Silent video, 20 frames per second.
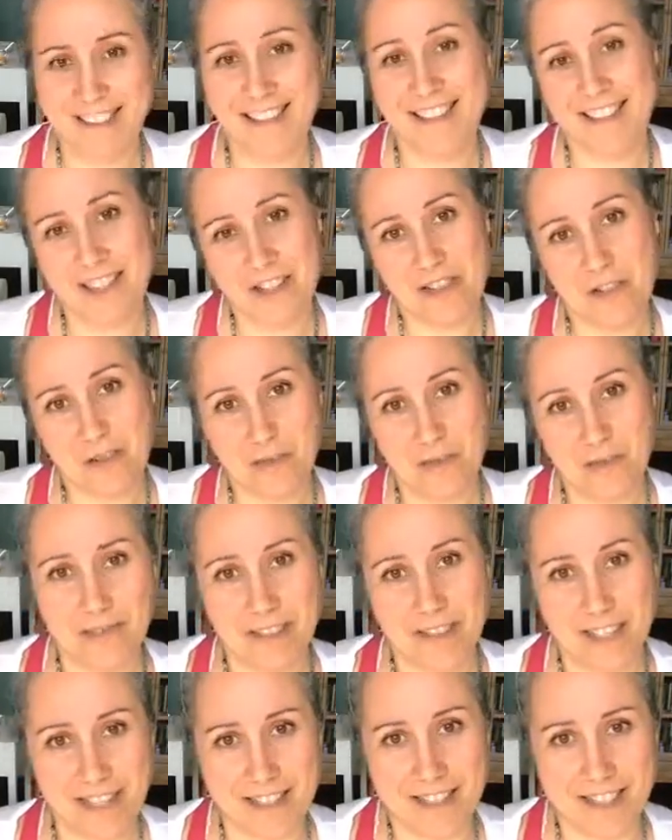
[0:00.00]
you know what
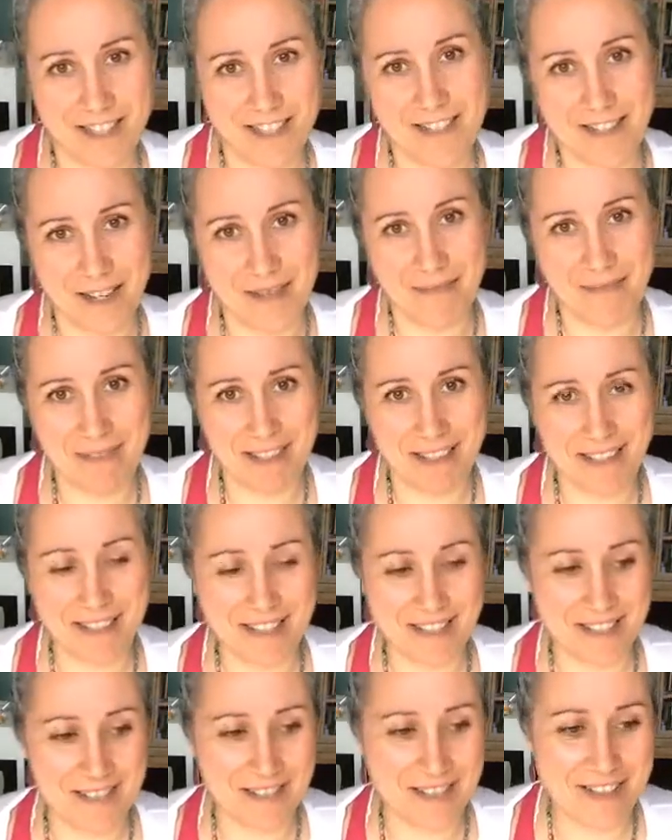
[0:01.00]
relationship it
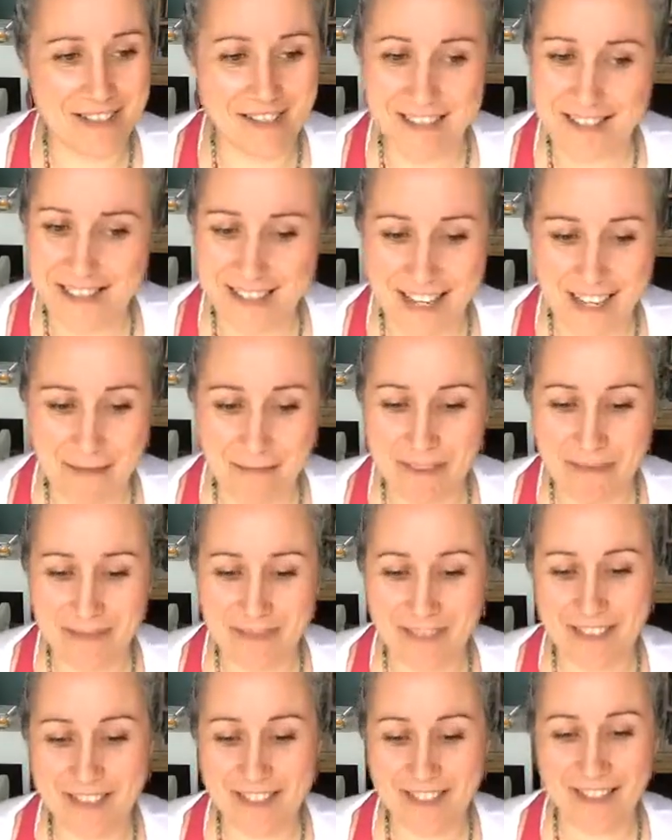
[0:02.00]
is what they're saying, but
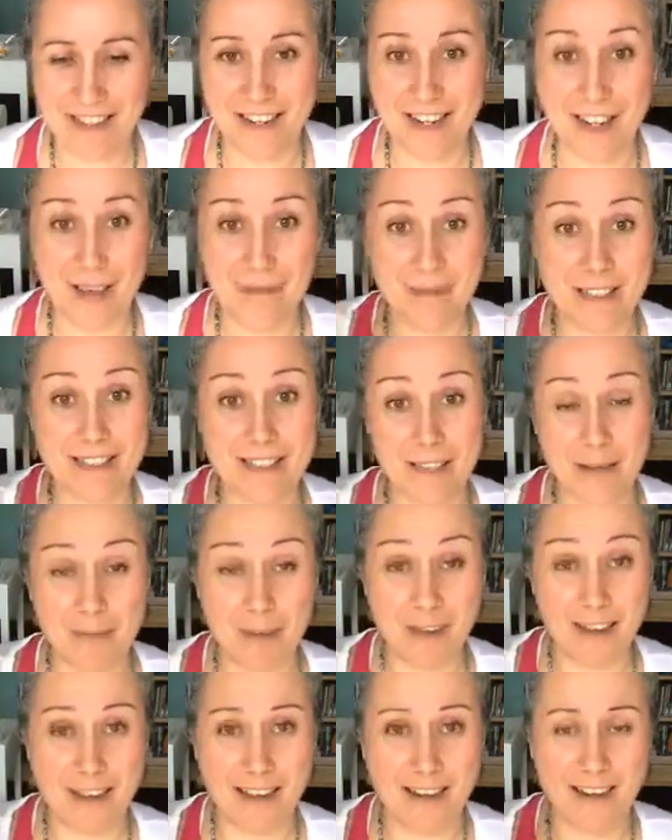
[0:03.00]
if it's not coming to
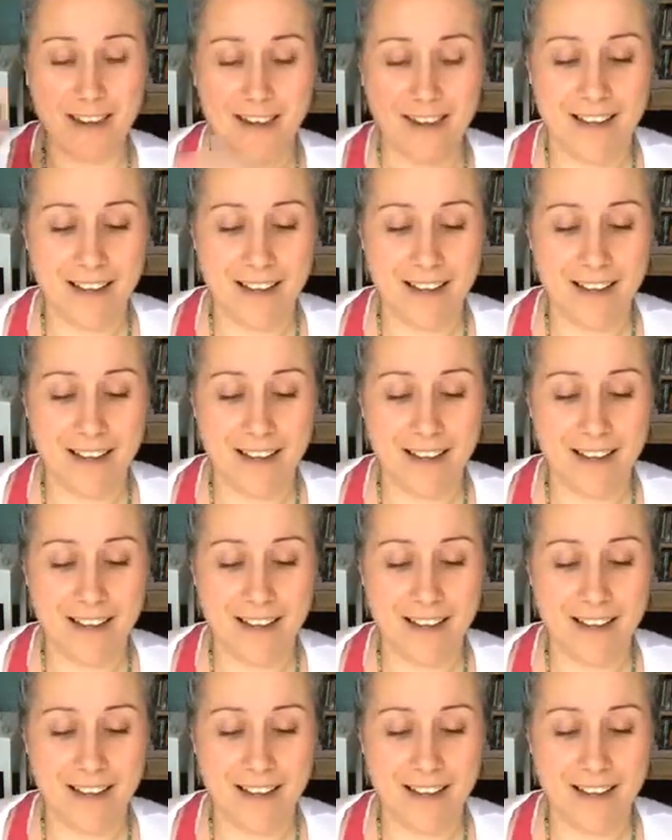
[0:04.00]
mind,